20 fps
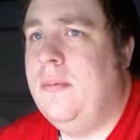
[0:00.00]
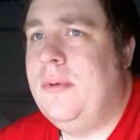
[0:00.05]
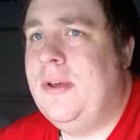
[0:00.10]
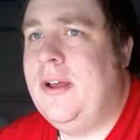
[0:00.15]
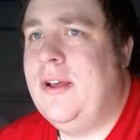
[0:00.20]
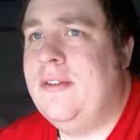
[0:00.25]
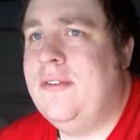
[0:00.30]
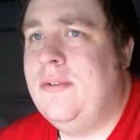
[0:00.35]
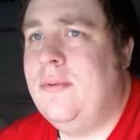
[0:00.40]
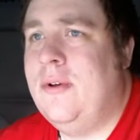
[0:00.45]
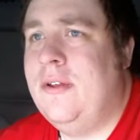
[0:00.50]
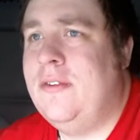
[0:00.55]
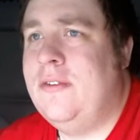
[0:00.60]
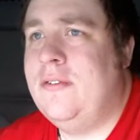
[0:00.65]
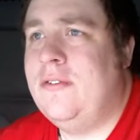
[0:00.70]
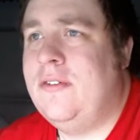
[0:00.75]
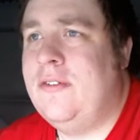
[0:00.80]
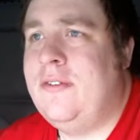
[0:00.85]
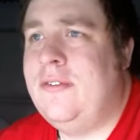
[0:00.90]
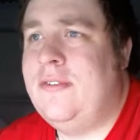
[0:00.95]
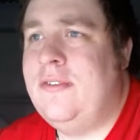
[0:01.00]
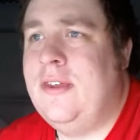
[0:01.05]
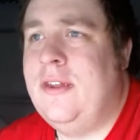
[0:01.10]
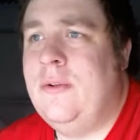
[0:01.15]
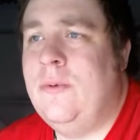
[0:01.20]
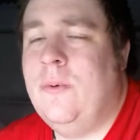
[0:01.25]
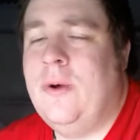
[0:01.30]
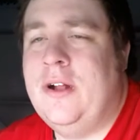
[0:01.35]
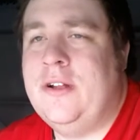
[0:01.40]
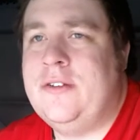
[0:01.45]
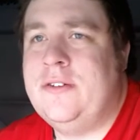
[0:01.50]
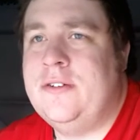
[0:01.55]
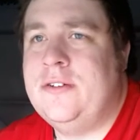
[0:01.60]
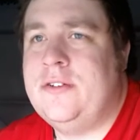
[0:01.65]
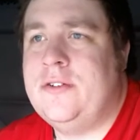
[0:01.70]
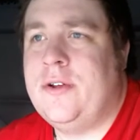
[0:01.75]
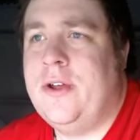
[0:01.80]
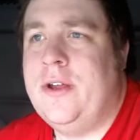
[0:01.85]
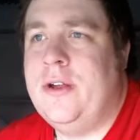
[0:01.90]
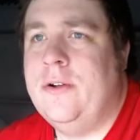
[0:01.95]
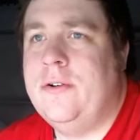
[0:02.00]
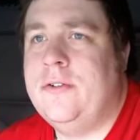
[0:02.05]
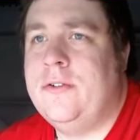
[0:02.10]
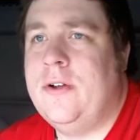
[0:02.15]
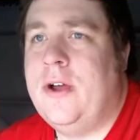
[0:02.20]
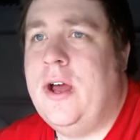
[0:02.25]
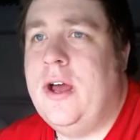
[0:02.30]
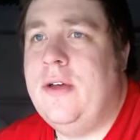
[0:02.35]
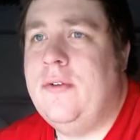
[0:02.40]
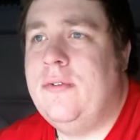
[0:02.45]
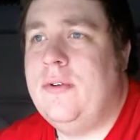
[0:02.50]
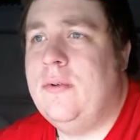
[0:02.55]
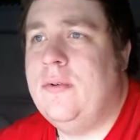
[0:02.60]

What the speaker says: because it wasn't just sit and watch the trainer drive,